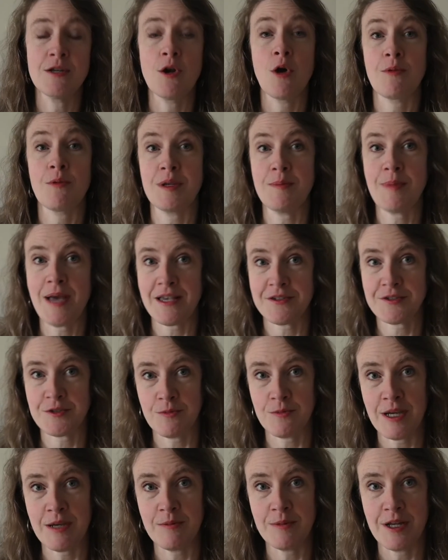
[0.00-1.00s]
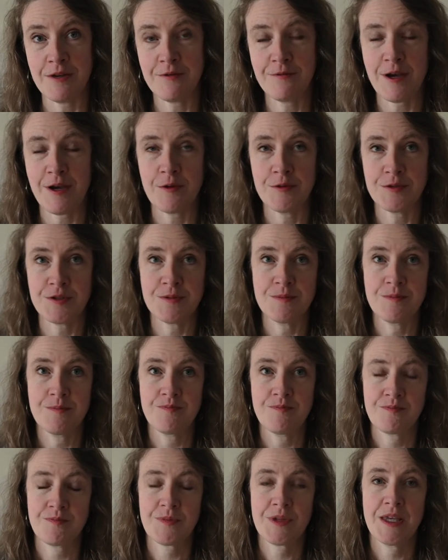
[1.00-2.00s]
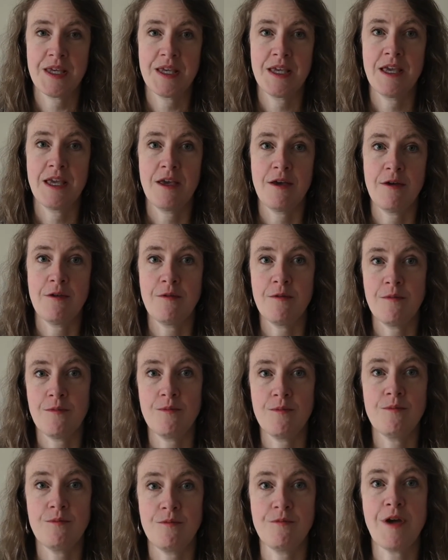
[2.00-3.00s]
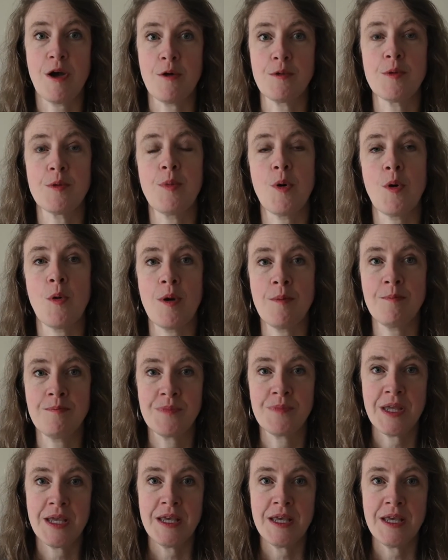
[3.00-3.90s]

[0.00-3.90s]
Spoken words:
already passed away when I'd found the poem.